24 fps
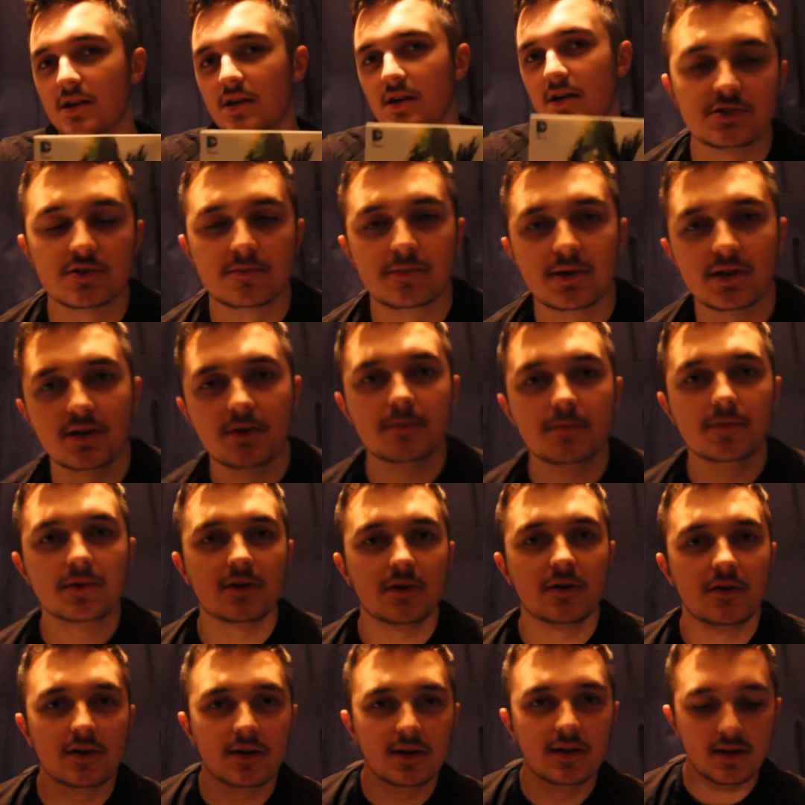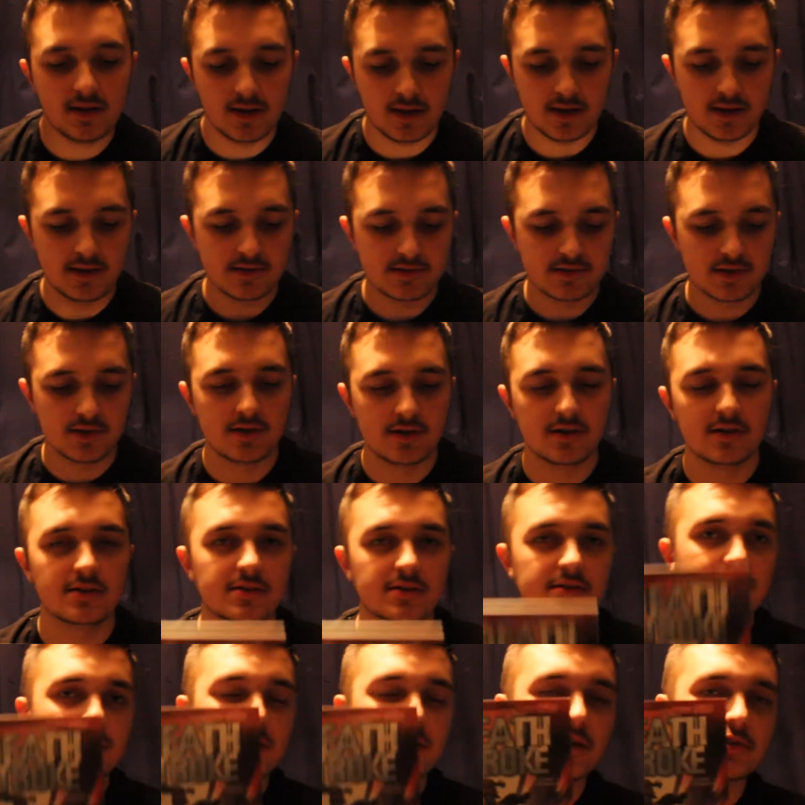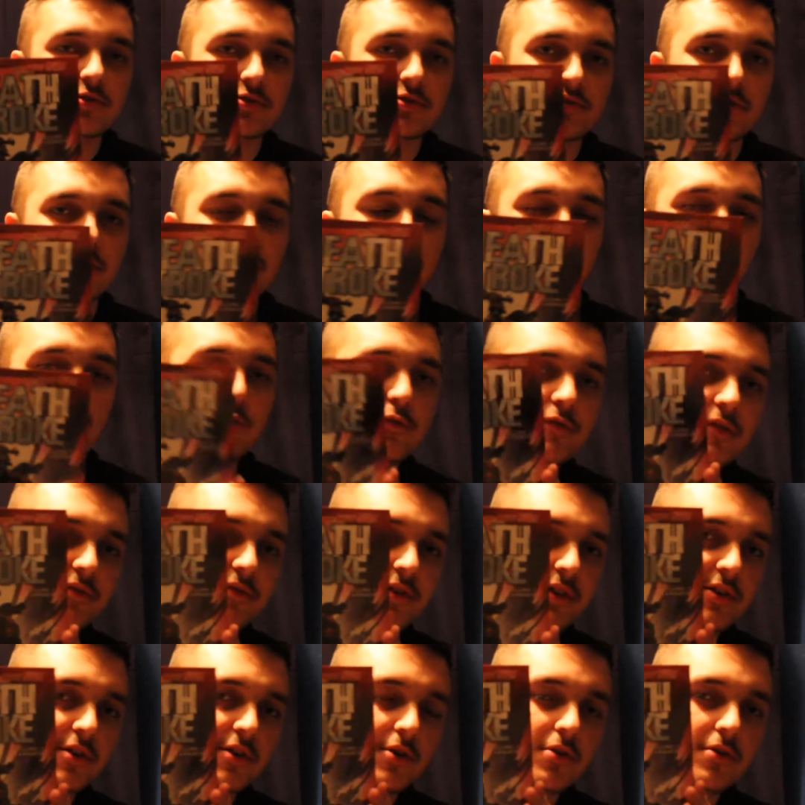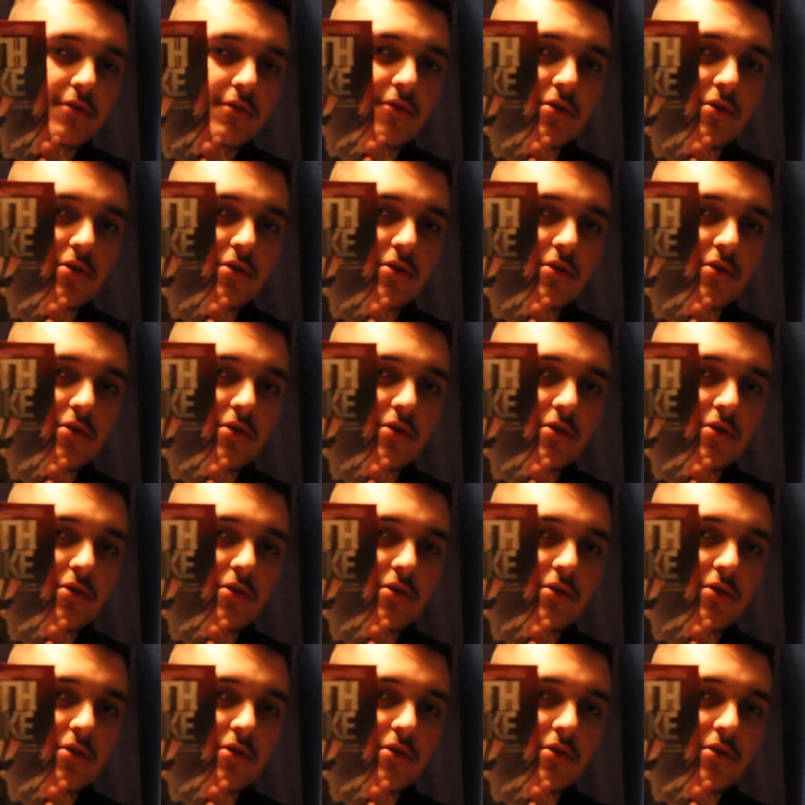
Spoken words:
So my number 9 is Deathstroke New 52